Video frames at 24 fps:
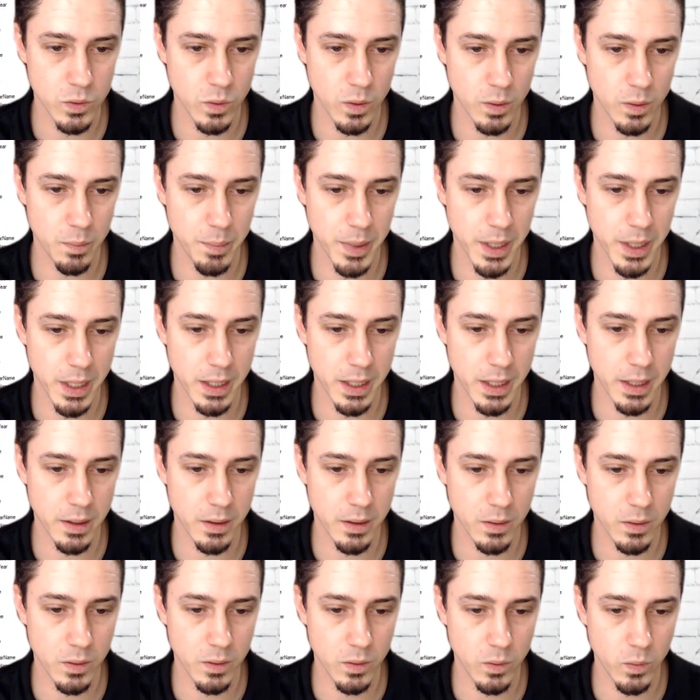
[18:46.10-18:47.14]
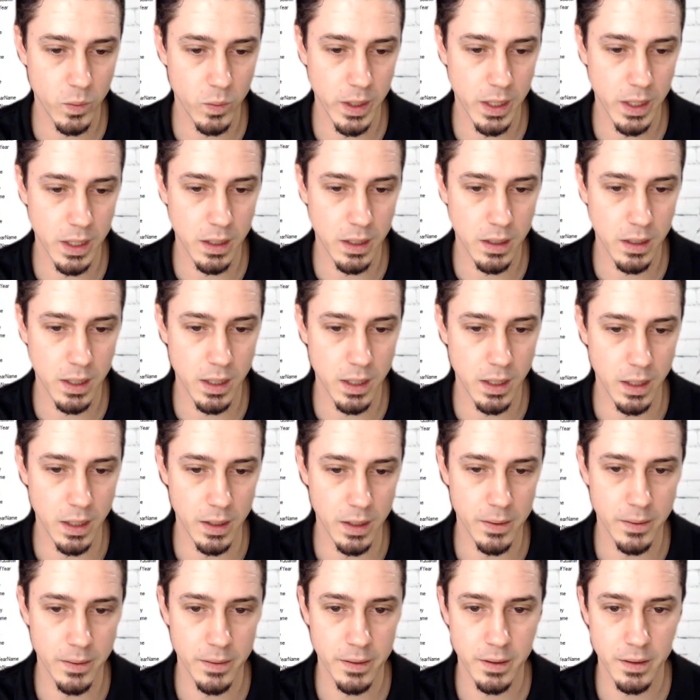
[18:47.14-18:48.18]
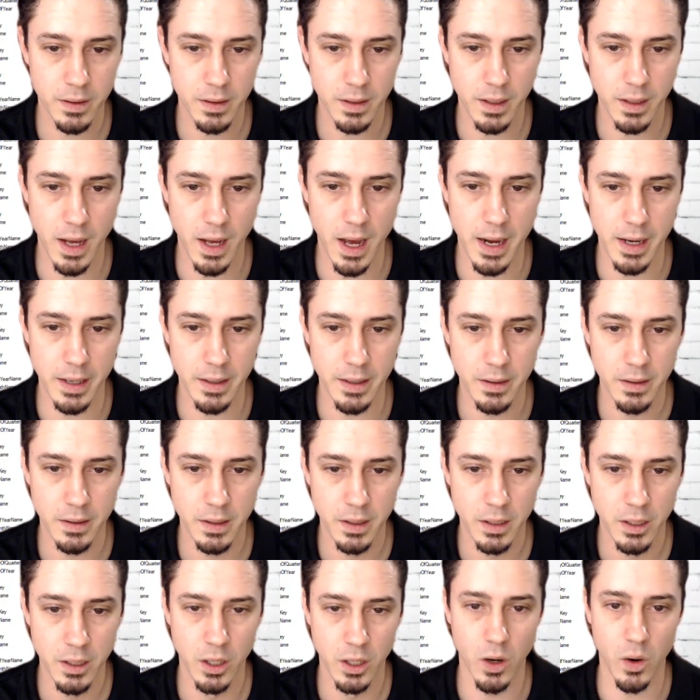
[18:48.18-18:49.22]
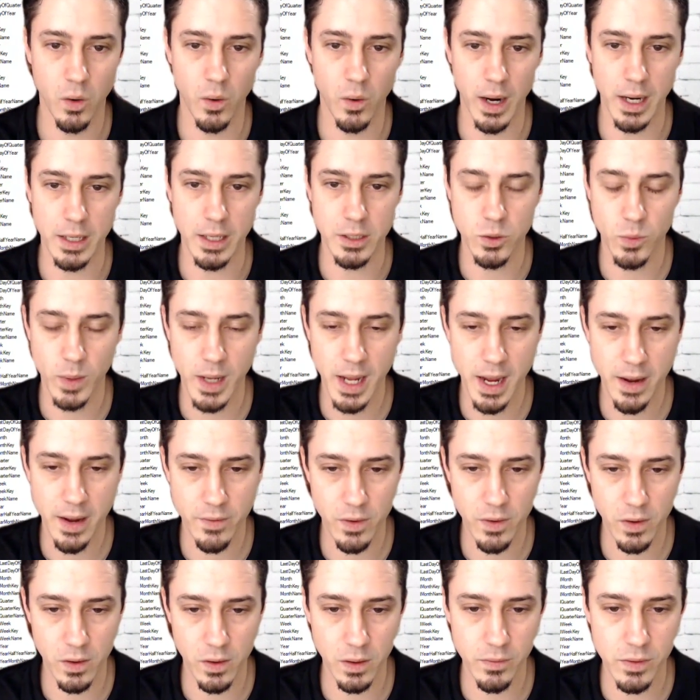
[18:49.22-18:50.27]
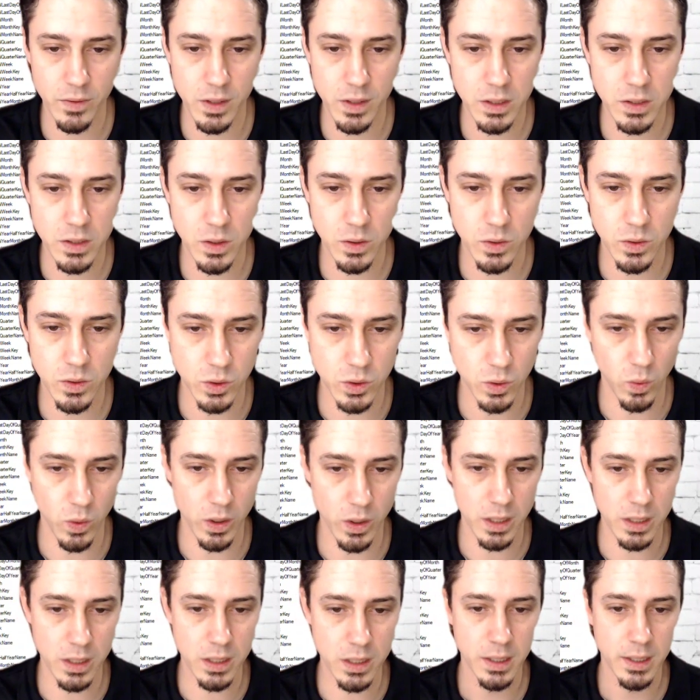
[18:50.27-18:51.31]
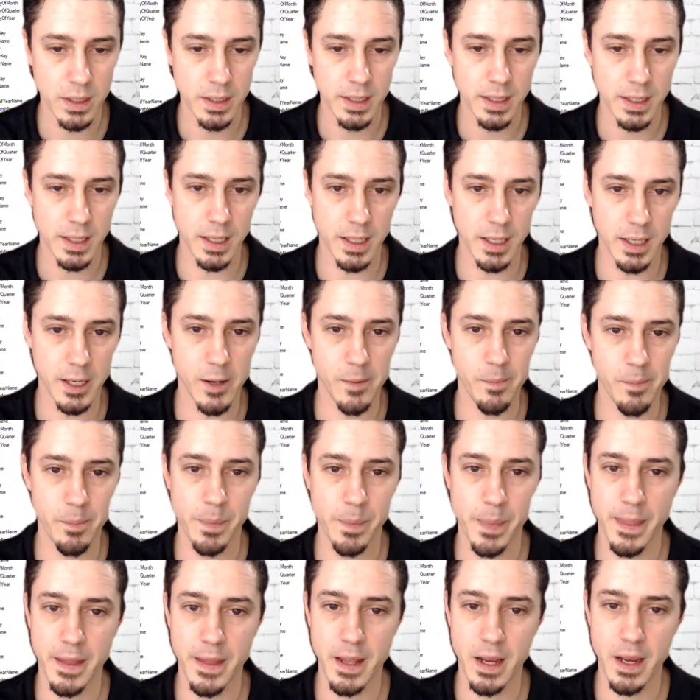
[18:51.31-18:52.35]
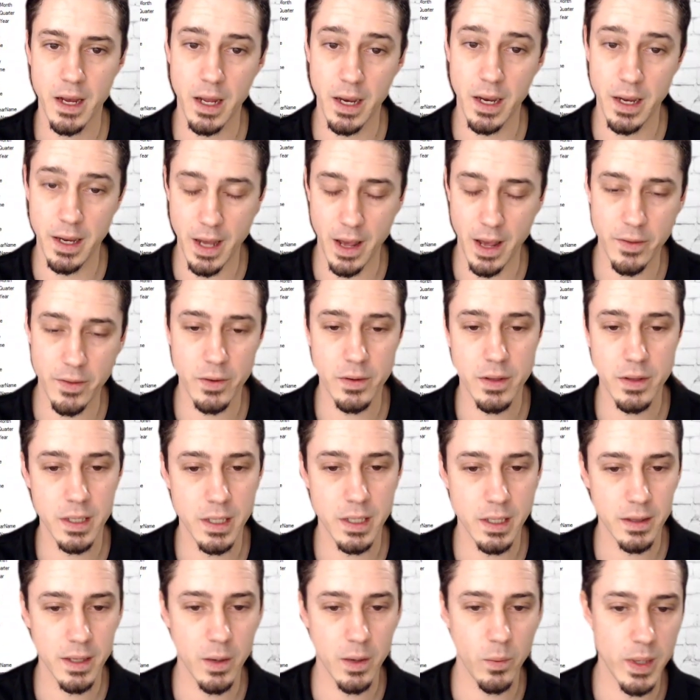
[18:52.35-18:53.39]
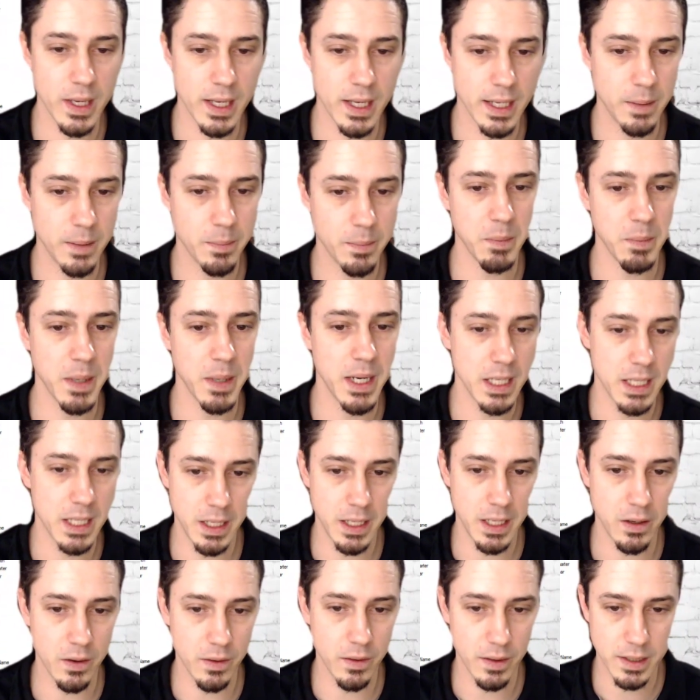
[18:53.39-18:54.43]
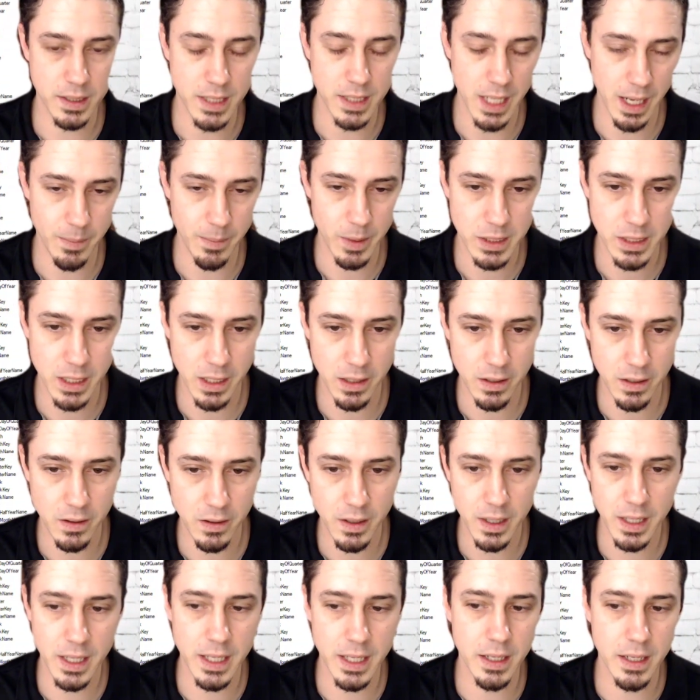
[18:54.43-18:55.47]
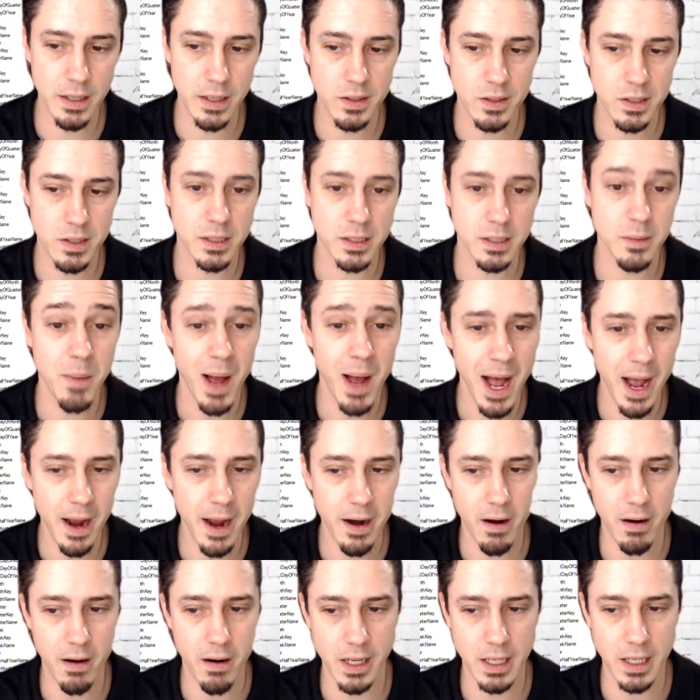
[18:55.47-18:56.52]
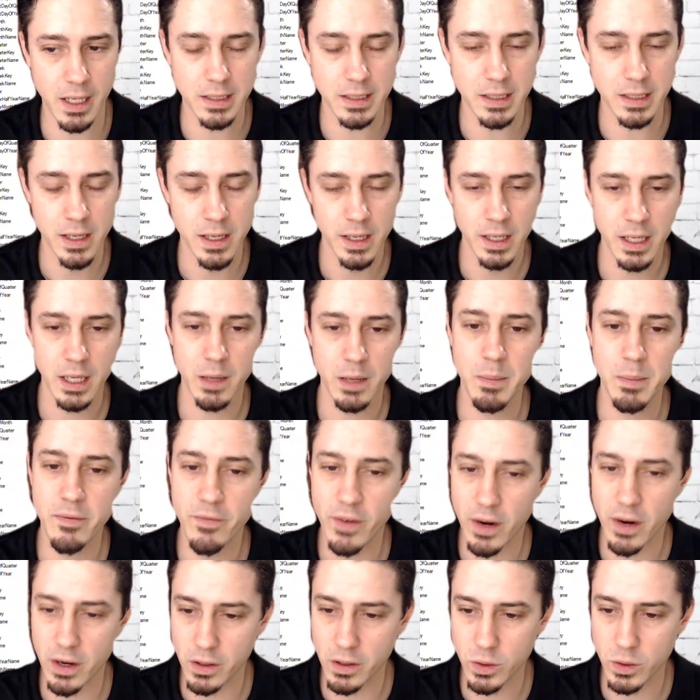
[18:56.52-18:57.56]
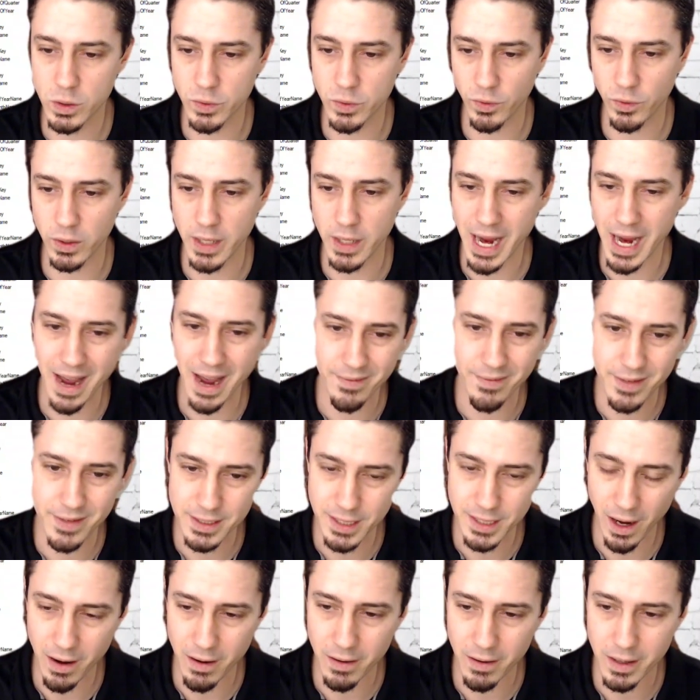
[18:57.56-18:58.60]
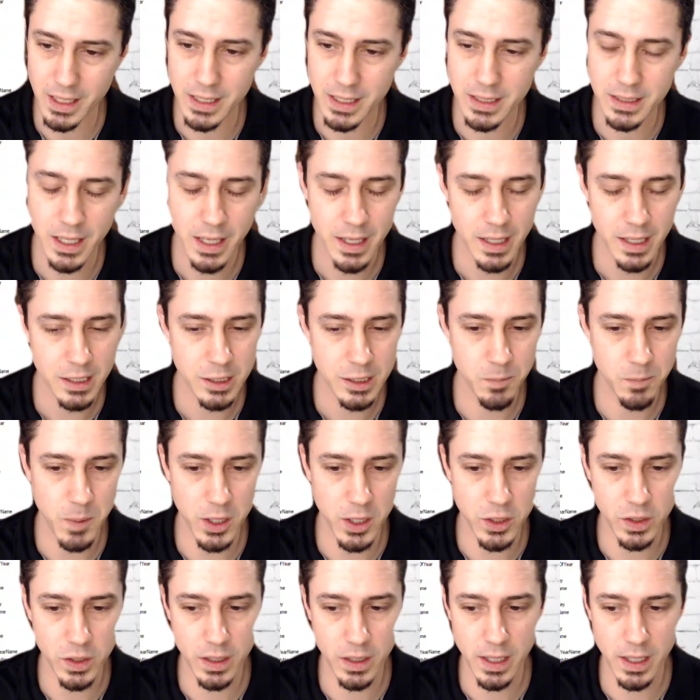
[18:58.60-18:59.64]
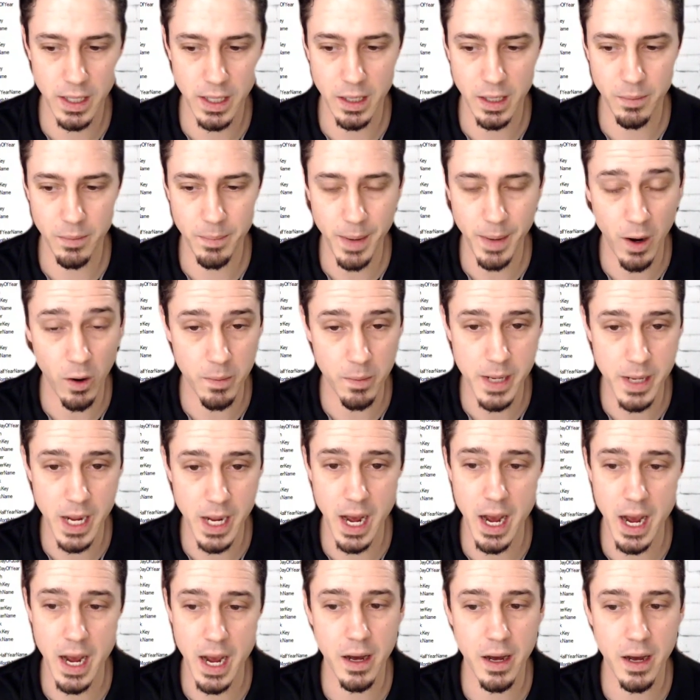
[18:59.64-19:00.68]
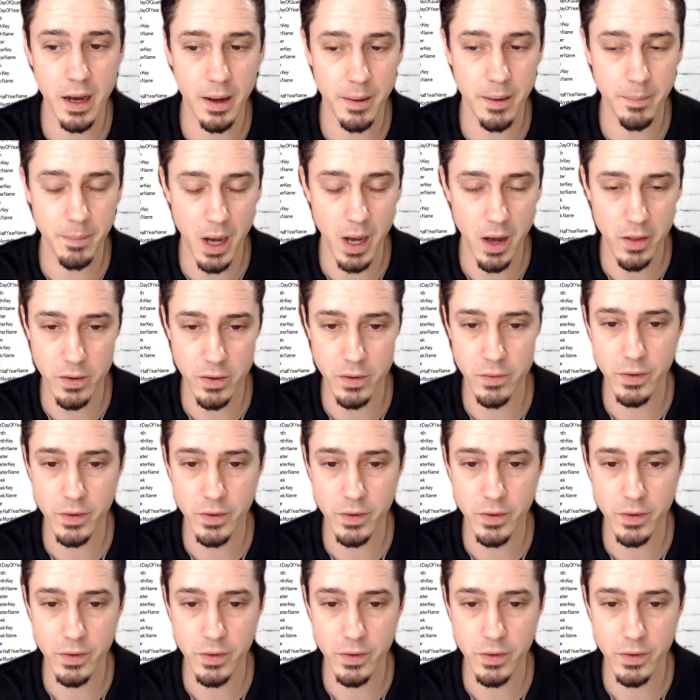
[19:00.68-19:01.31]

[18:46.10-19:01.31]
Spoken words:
sort by, week key. Got it. All right, so we have all of these sorted. Another thing that we can implement here in TimeXtender is some hierarchies. It can be very useful to have these hierarchies, especially in PowerBI,